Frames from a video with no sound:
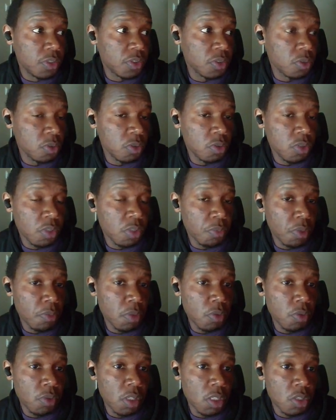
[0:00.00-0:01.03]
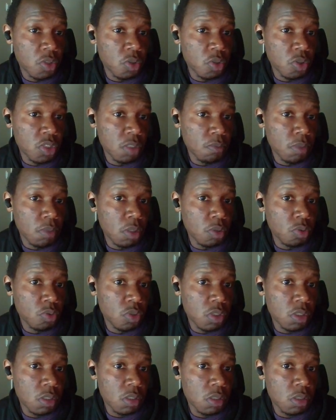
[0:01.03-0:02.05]
So remember we had talked
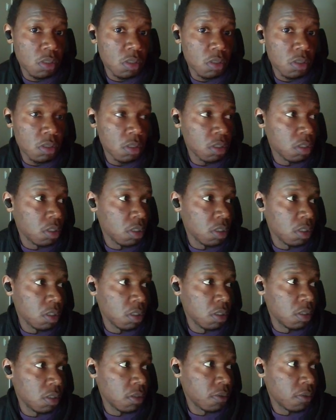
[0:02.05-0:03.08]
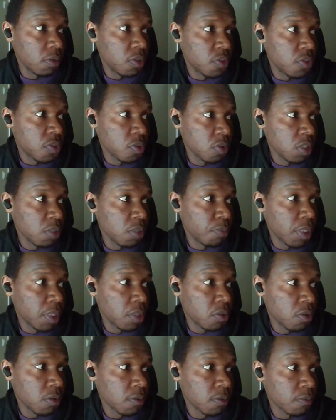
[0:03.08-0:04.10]
about installing
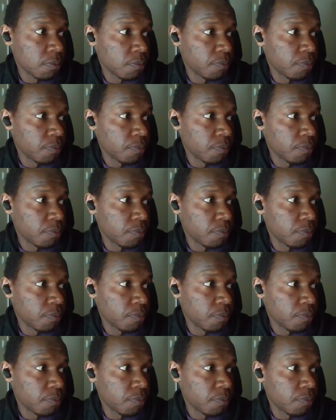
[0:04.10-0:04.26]
Python,